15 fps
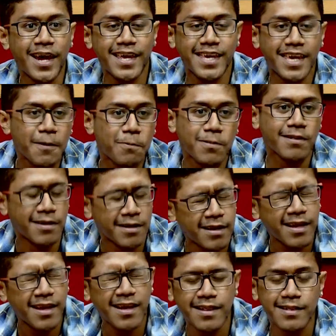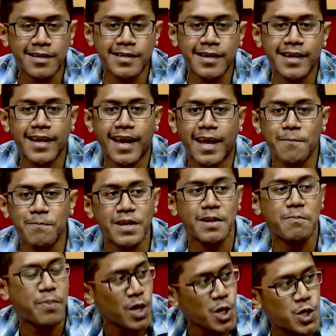keep learning and
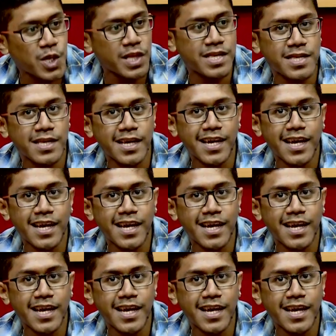being patient.